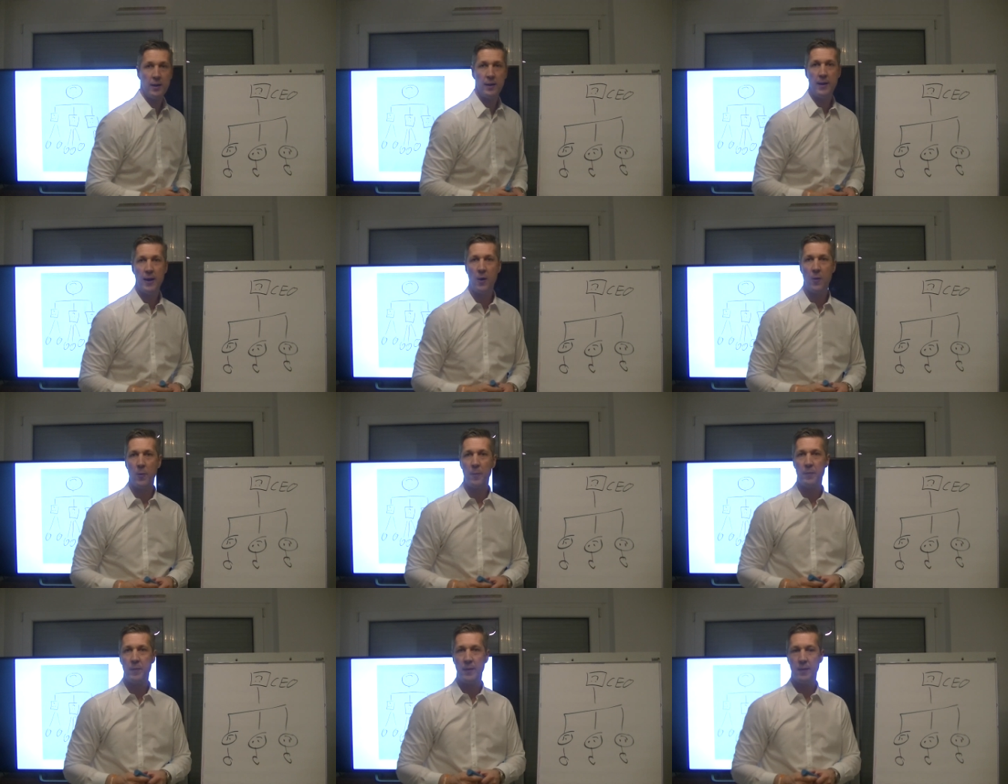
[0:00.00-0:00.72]

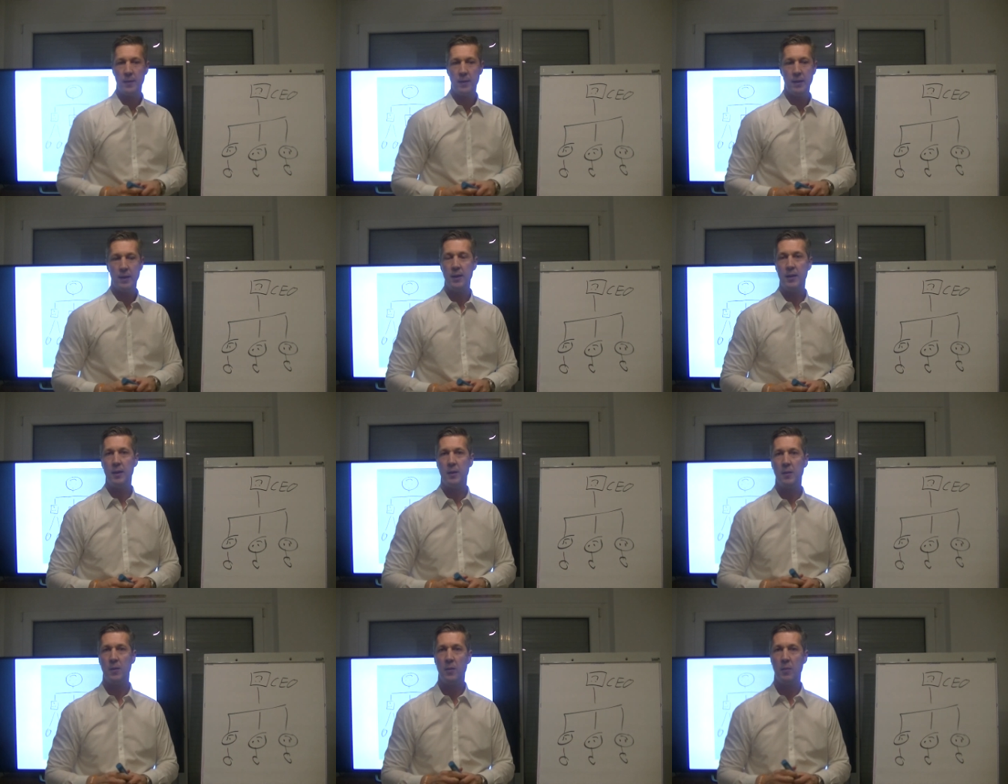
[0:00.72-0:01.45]
Now,
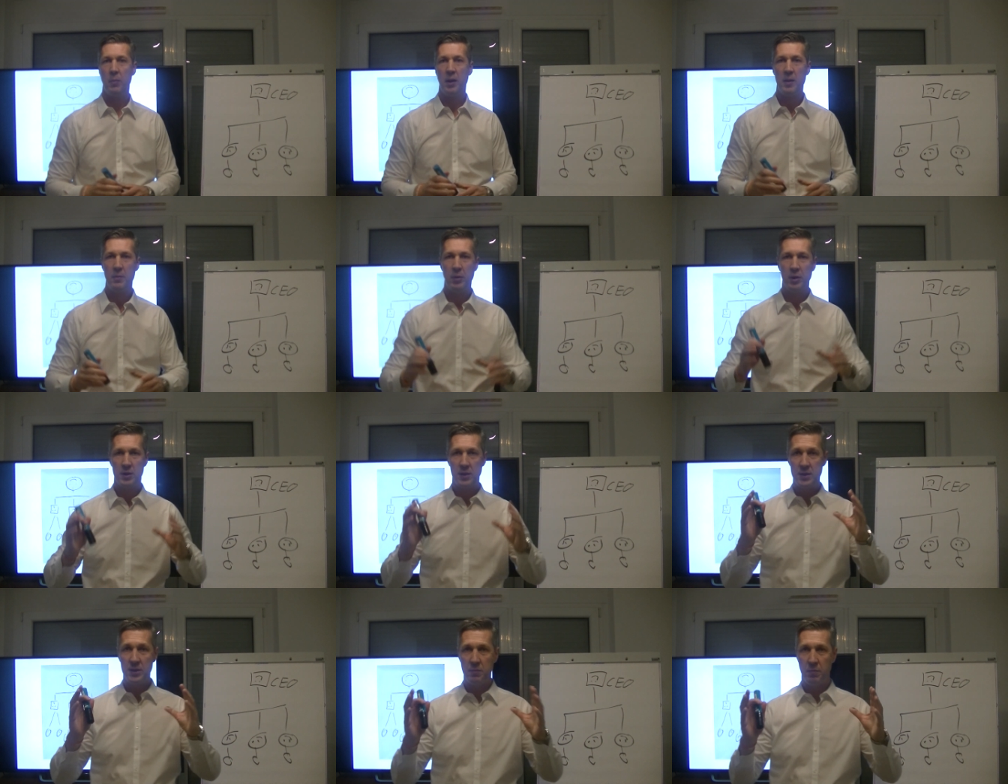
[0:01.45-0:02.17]
by
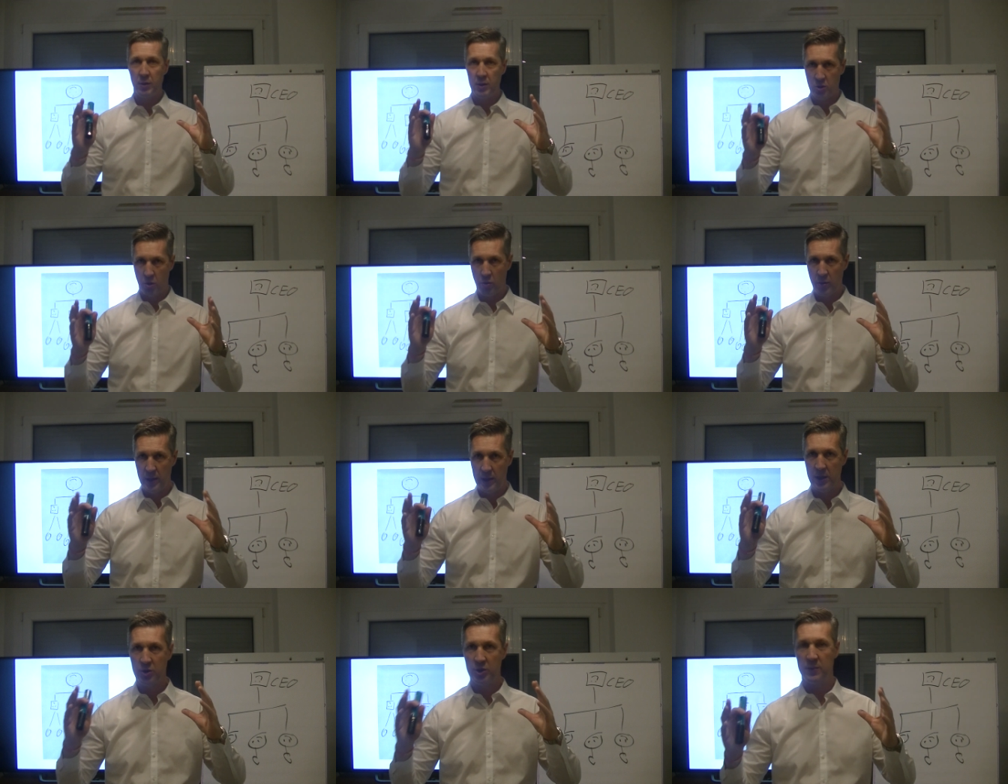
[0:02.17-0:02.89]
participatory
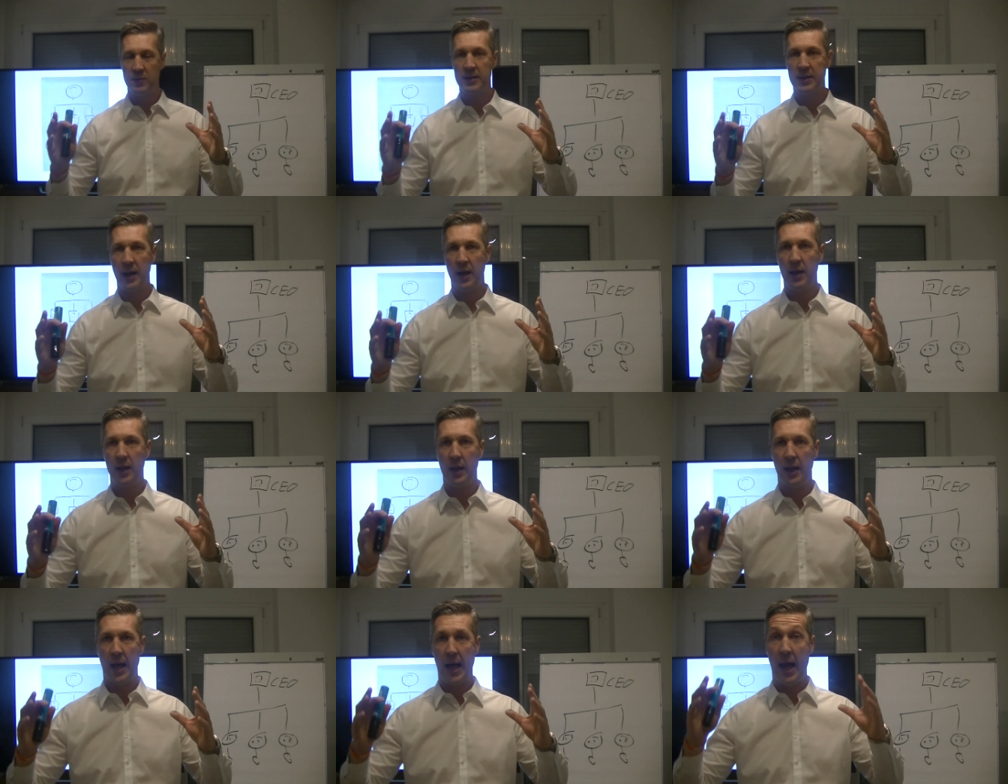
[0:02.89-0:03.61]
leadership
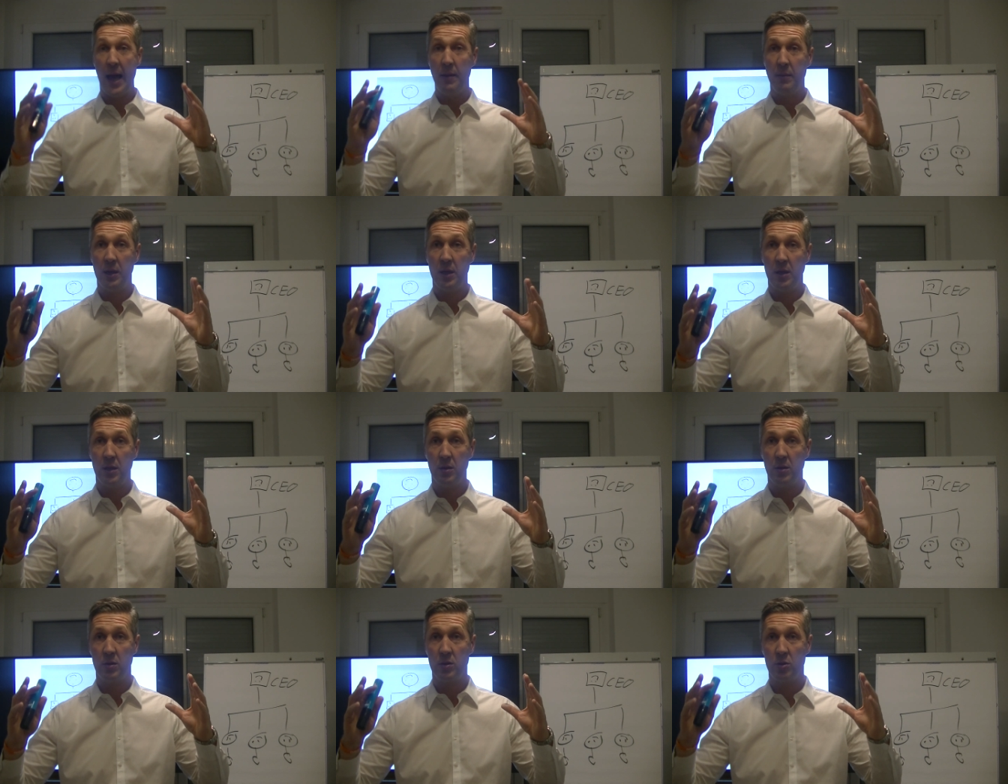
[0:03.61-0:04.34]
style, I
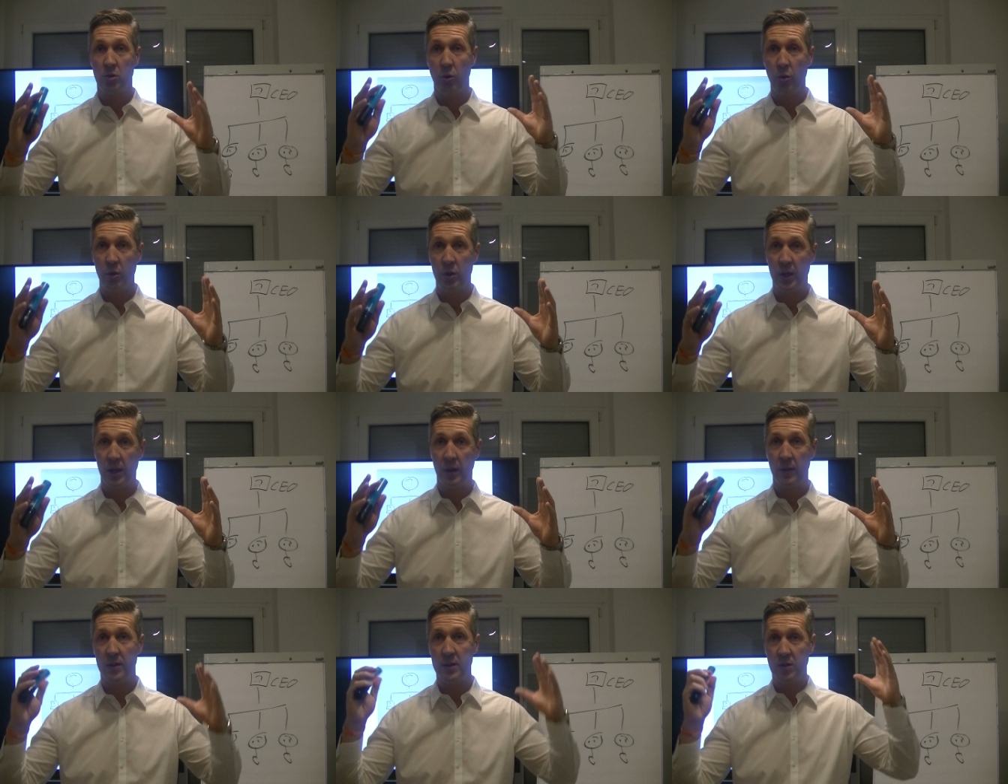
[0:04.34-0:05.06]
mean
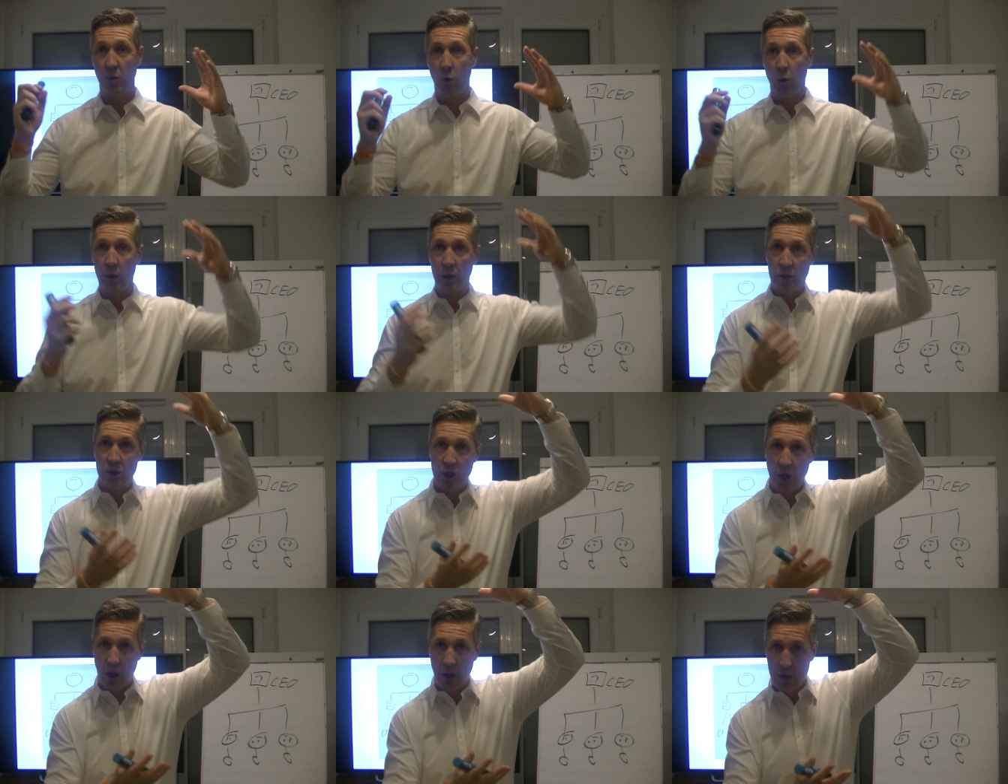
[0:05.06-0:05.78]
turning this org
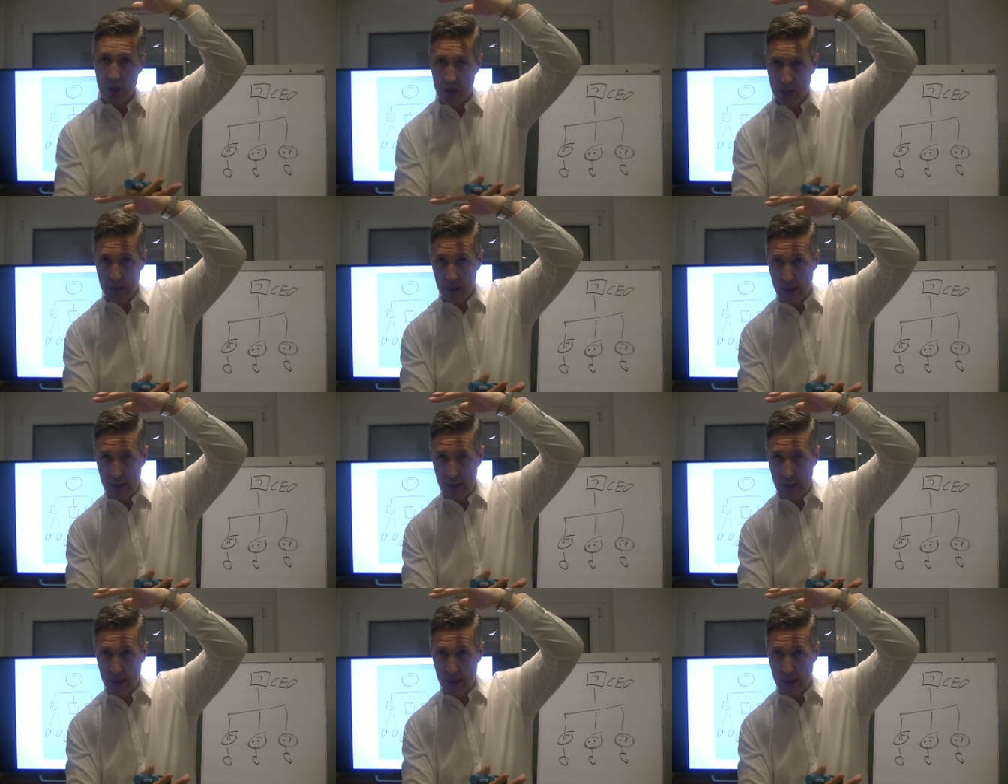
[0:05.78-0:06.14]
chart,